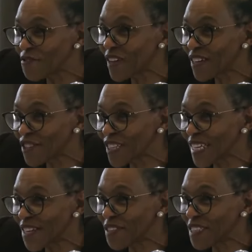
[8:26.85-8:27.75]
You've
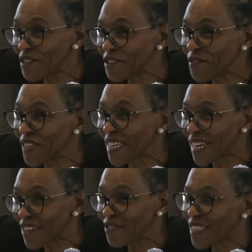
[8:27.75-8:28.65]
actually covered a lot of the
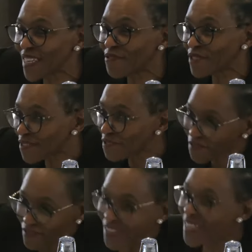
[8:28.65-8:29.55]
ground I would
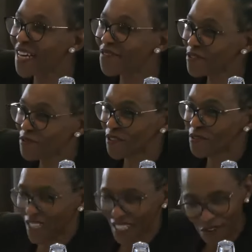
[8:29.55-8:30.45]
have covered with
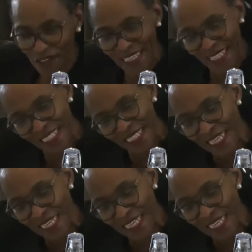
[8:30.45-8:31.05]
you anyway.